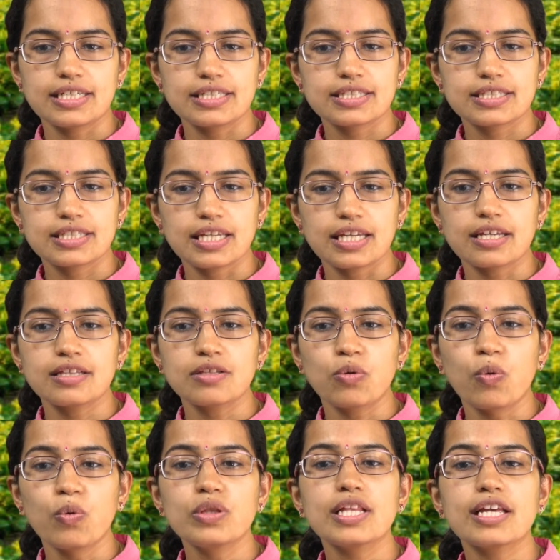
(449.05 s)
is seen
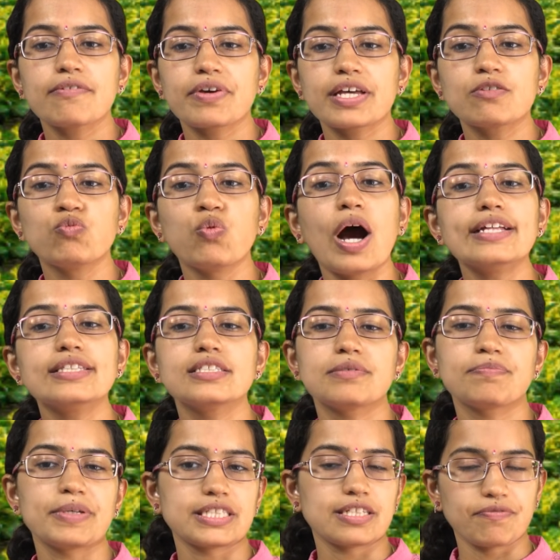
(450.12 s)
only with one
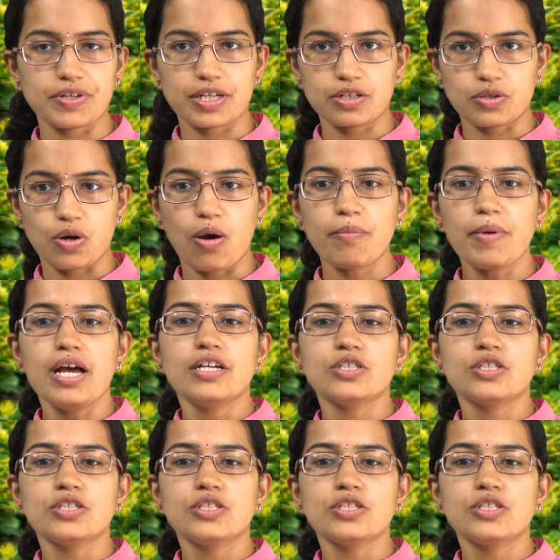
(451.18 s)
specific crop.